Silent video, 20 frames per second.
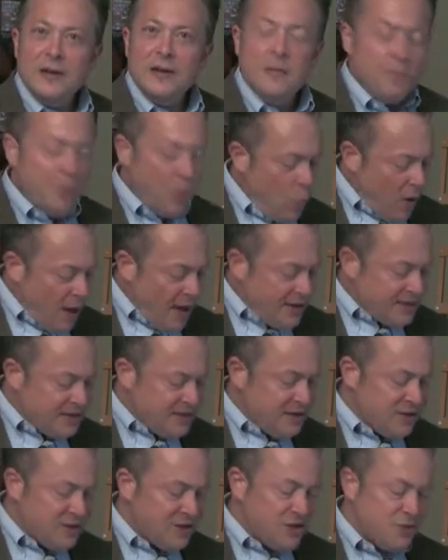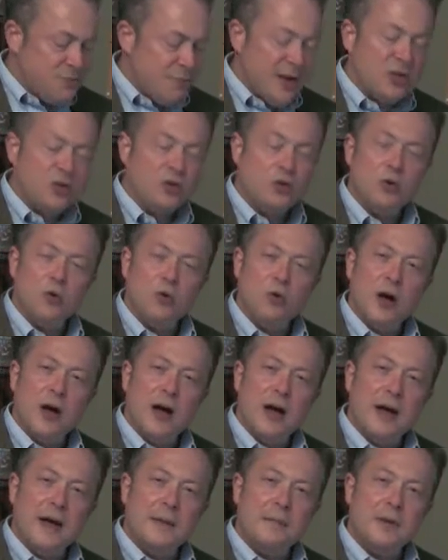But why is this a special
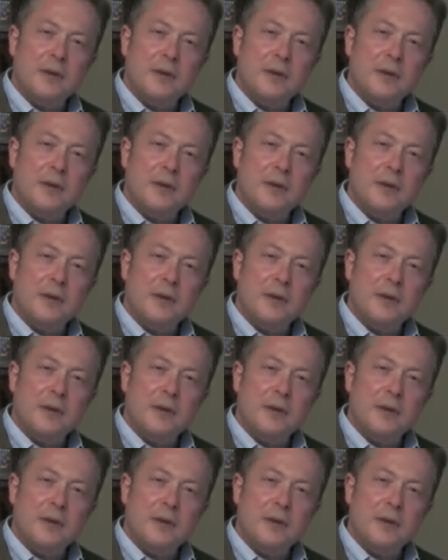crime?